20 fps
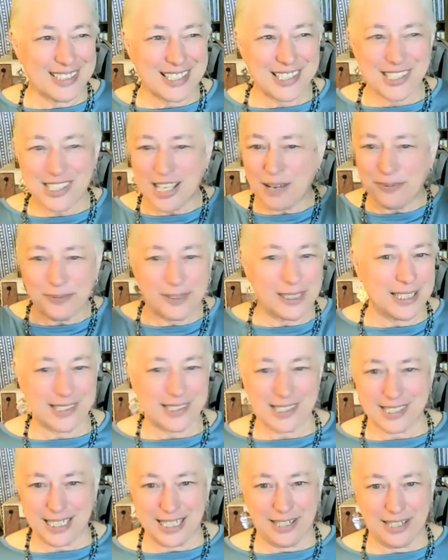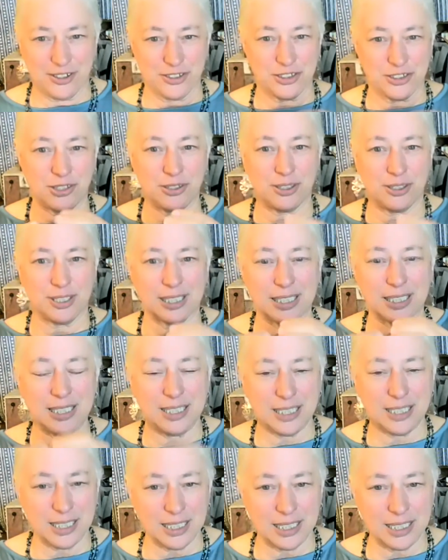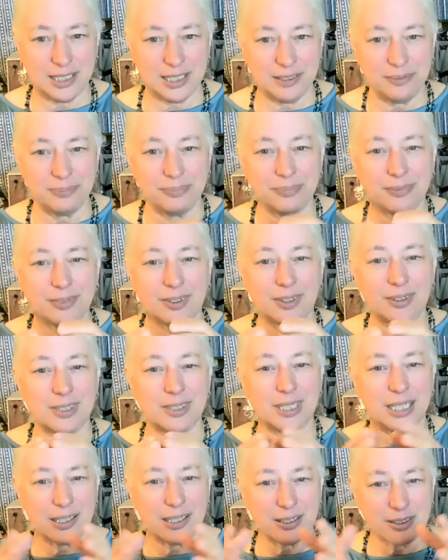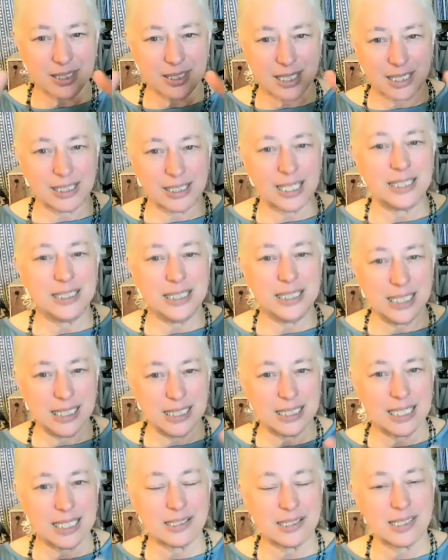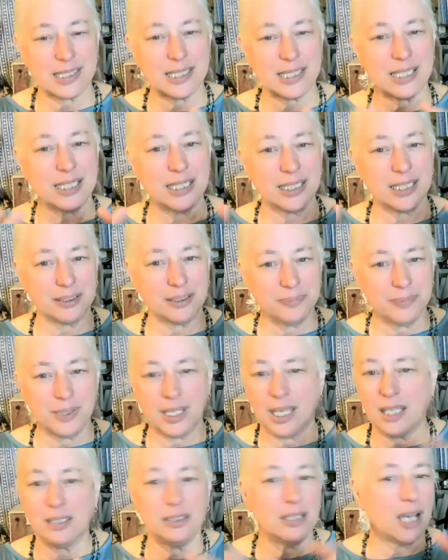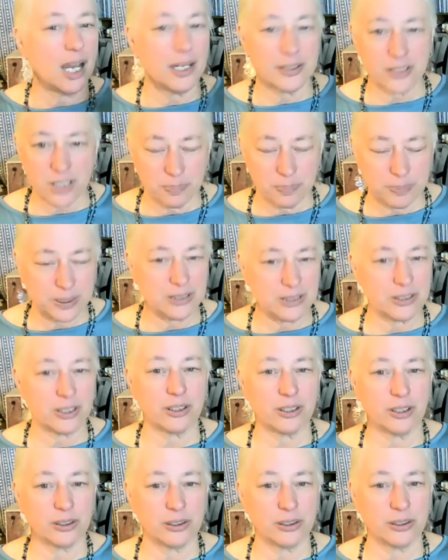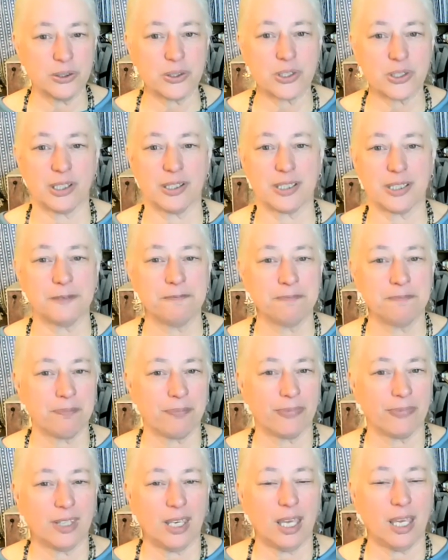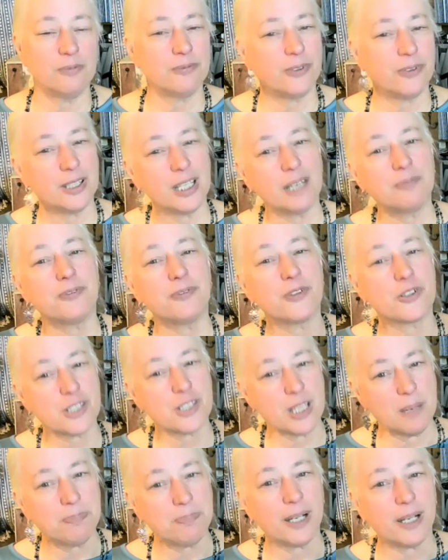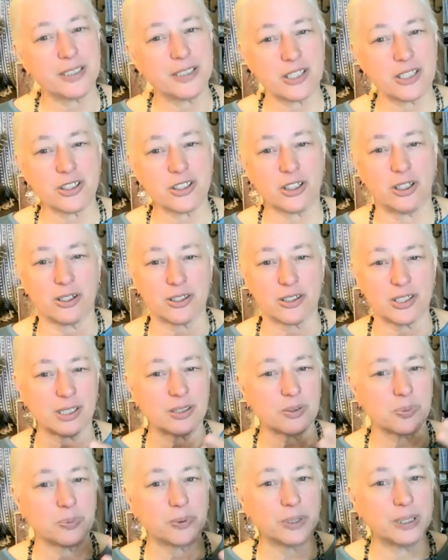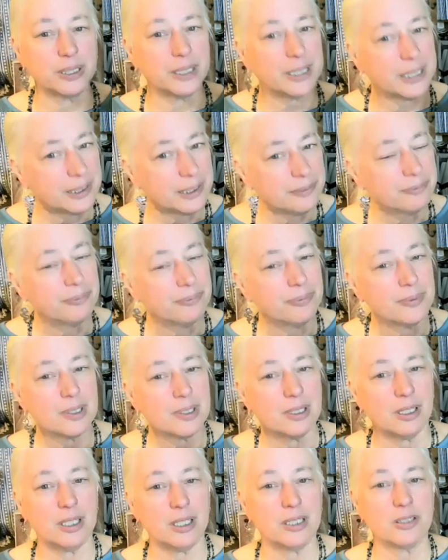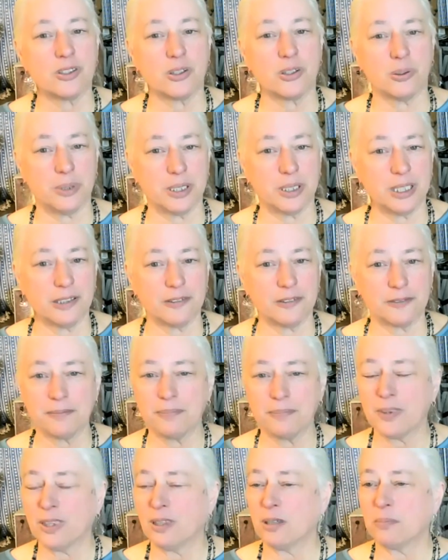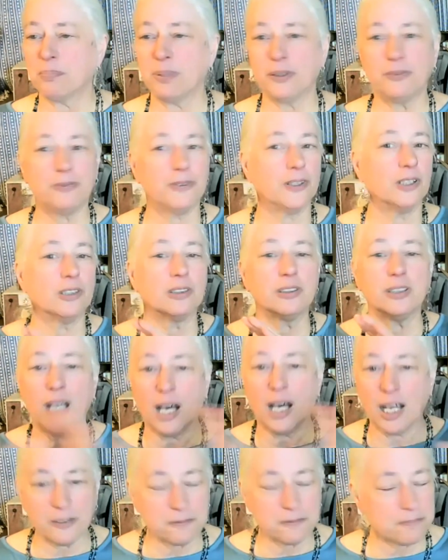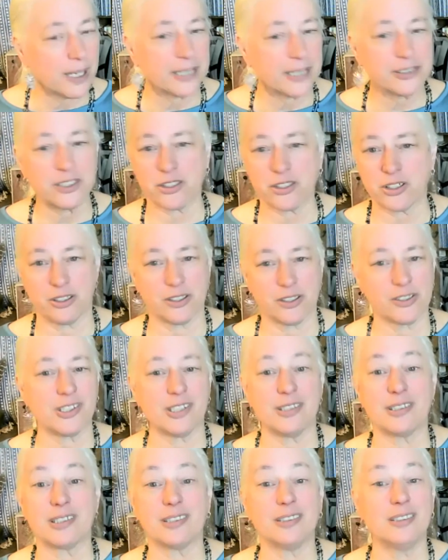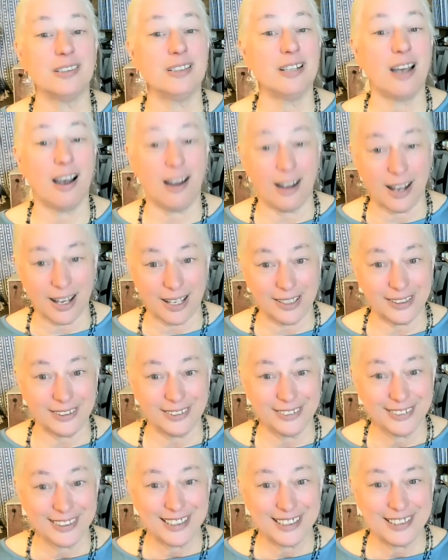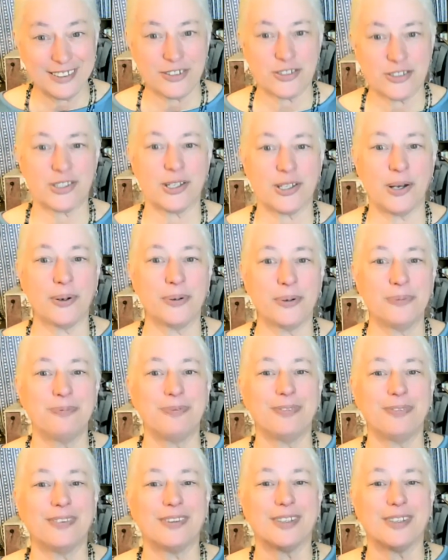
stuff that's there to the key things that they need, and seeing and not jumping to conclusions. And for some practitioners, it's really intuitive, but for a lot of practitioners, it's not. So